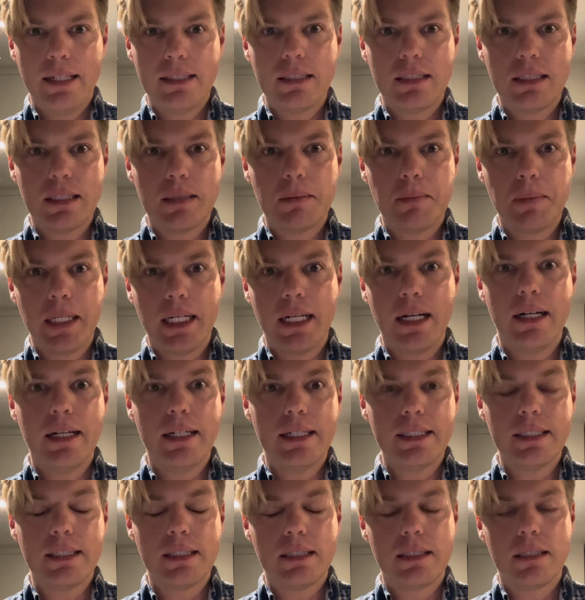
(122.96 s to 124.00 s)
just
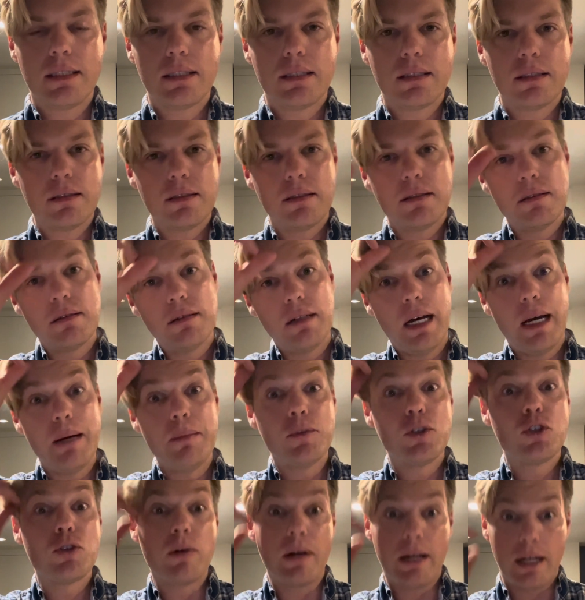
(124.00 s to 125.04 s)
because
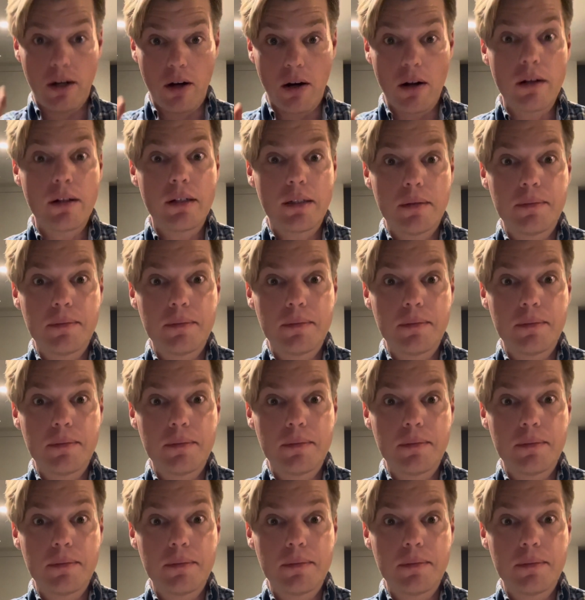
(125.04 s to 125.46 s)
I'm triggered.